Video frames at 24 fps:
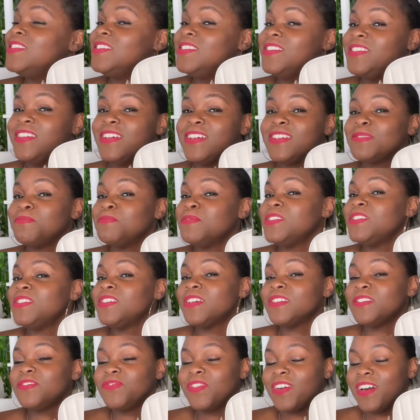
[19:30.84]
does me
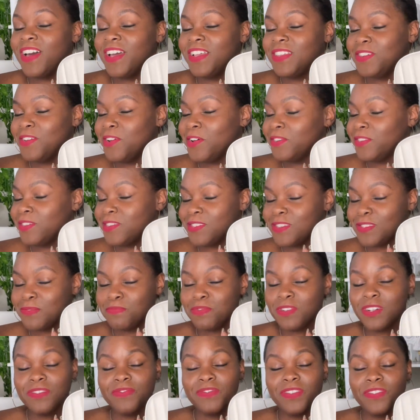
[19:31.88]
just fine, y'all. This is
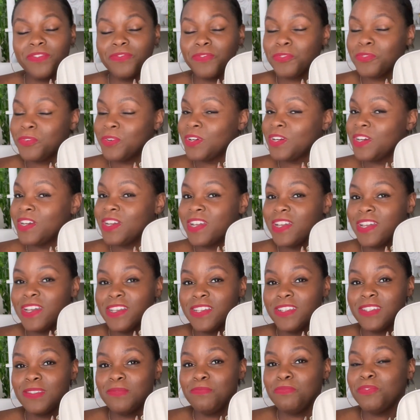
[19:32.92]
perfect for
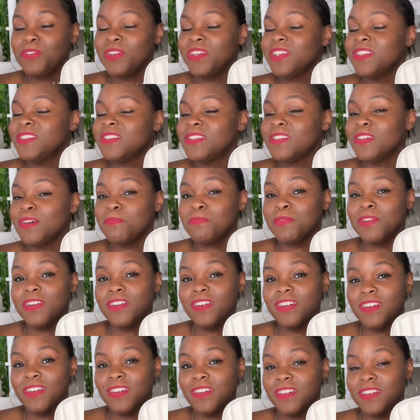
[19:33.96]
spring and
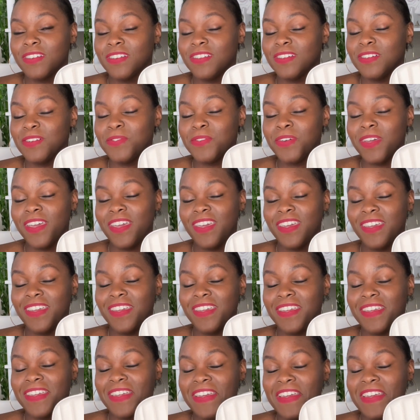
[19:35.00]
summer, okay?